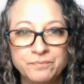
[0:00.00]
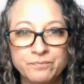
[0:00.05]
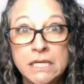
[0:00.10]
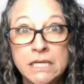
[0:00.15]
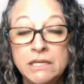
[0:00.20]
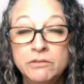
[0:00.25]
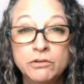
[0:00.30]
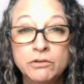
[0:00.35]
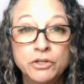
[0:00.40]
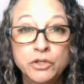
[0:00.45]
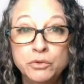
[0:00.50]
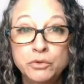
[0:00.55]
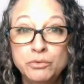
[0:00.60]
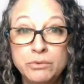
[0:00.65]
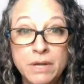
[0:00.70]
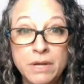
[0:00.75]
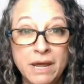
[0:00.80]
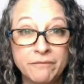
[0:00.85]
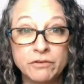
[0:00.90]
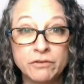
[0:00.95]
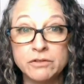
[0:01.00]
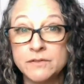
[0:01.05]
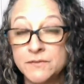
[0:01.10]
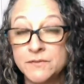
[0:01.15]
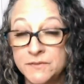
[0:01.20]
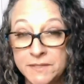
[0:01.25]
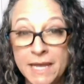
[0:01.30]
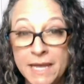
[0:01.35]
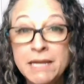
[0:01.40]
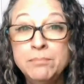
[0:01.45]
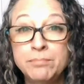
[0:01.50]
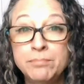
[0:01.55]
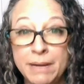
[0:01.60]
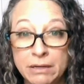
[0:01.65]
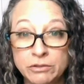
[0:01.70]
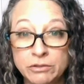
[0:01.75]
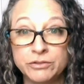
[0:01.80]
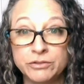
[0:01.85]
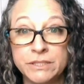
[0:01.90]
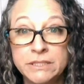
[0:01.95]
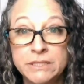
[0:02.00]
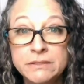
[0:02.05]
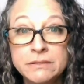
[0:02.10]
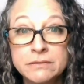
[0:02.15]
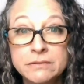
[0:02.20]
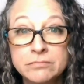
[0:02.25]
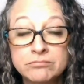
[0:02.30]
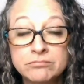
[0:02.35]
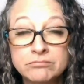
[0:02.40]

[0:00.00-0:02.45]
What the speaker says: Either you never set boundaries,